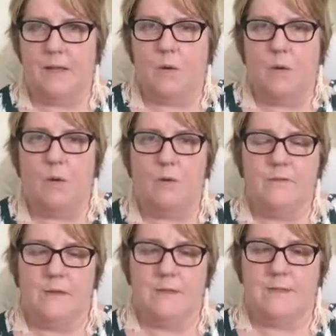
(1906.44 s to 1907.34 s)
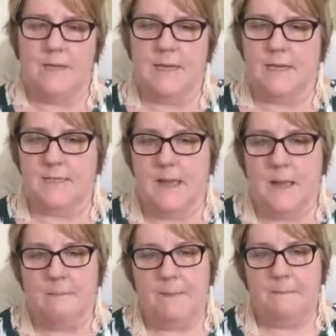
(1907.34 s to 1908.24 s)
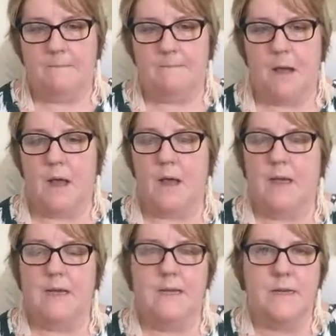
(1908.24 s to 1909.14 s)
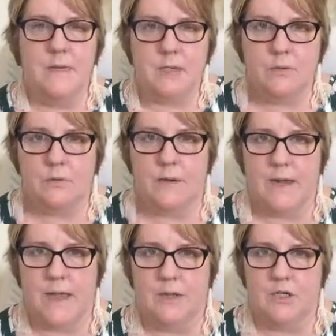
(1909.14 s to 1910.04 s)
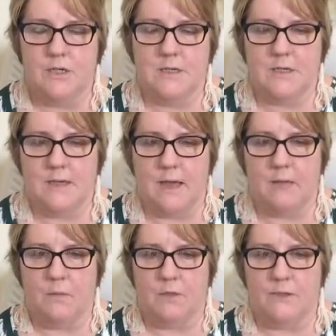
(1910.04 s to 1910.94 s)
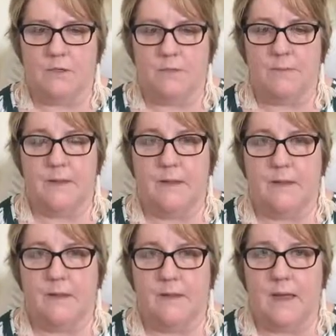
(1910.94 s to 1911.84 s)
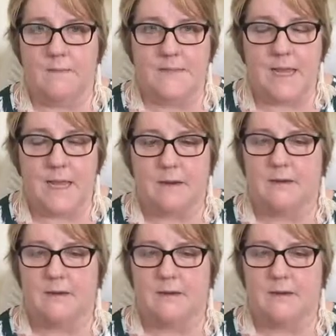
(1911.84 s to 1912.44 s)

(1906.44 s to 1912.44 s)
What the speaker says: All of those things. But my initial reaction to that was to be upset,